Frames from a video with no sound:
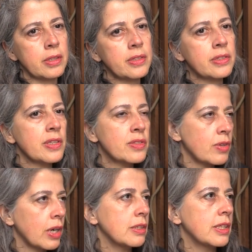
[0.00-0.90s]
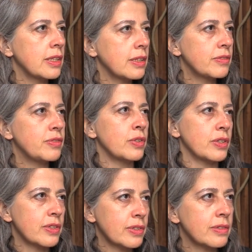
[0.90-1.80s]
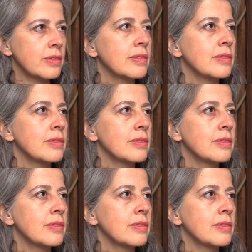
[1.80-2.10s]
it's a struggling force.